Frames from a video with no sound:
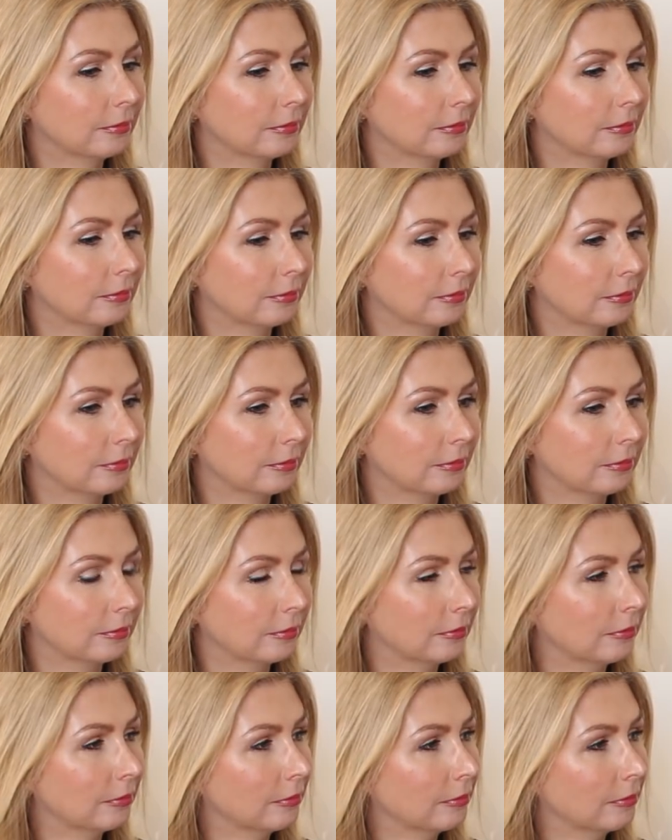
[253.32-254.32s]

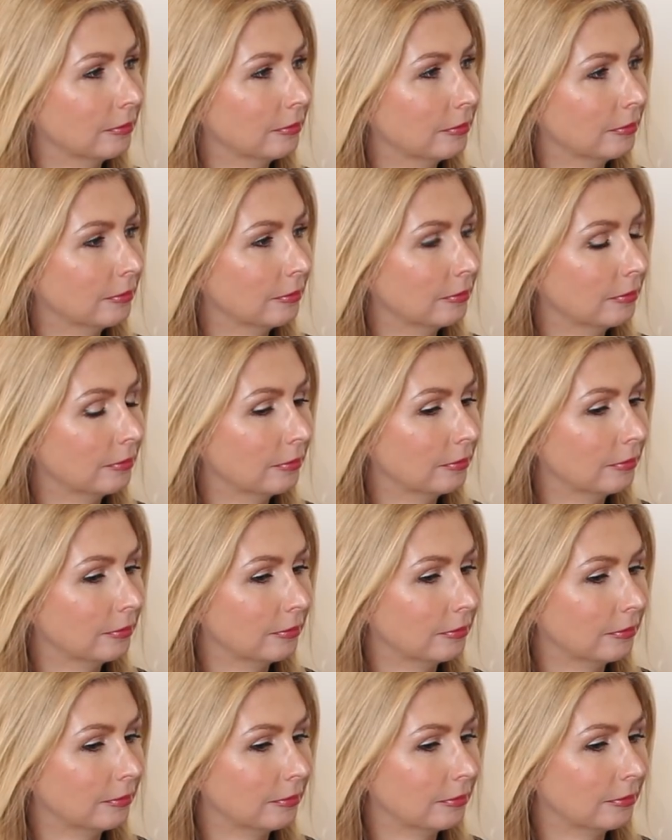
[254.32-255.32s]

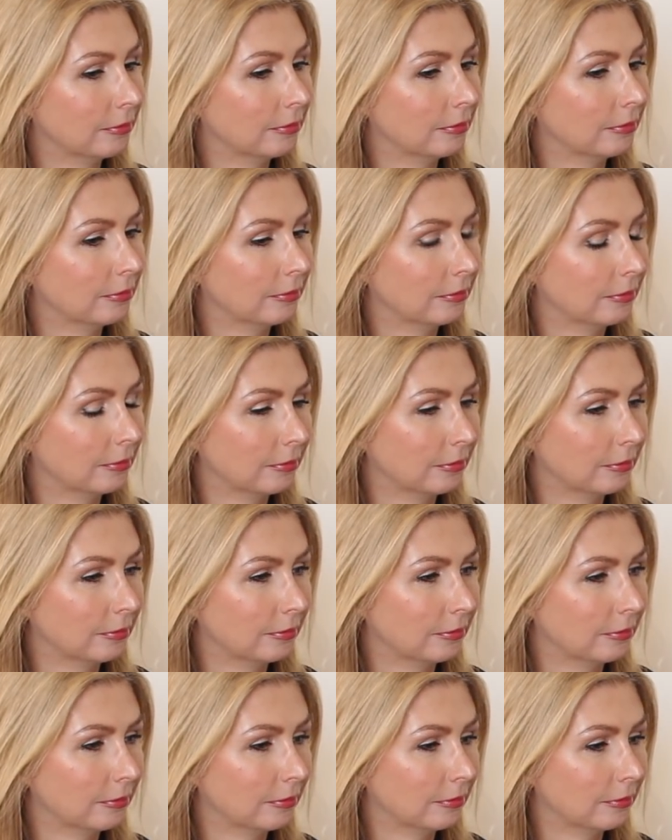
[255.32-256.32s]

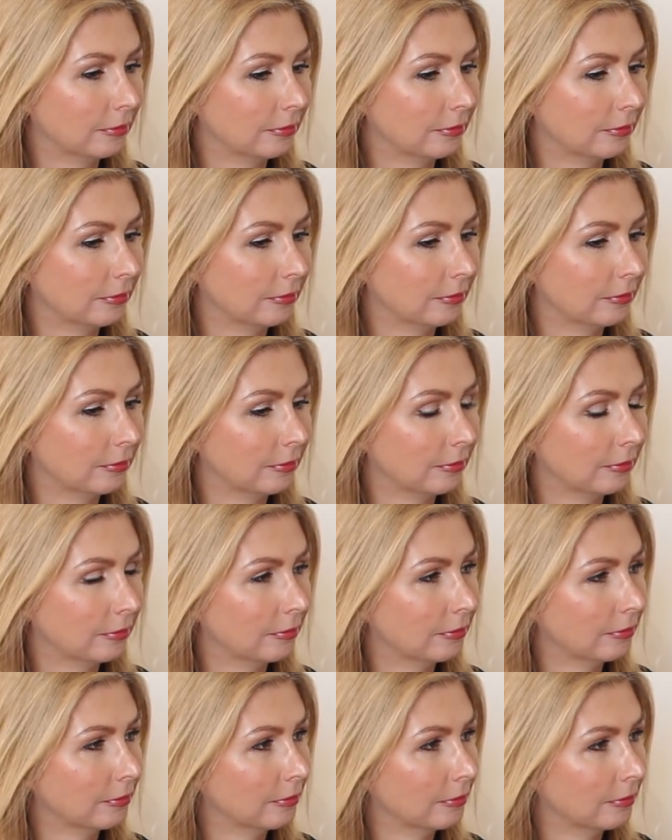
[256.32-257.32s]

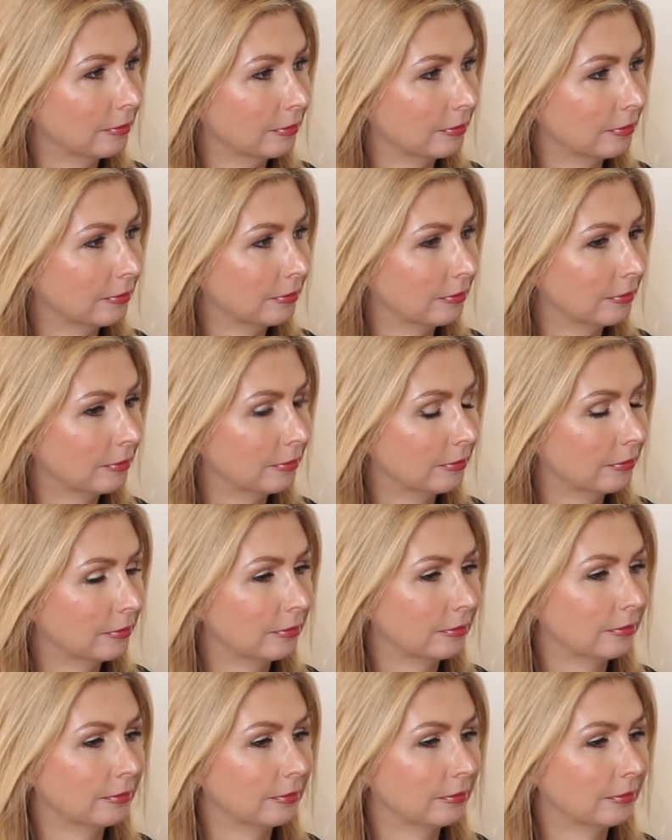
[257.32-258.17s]
(not speaking)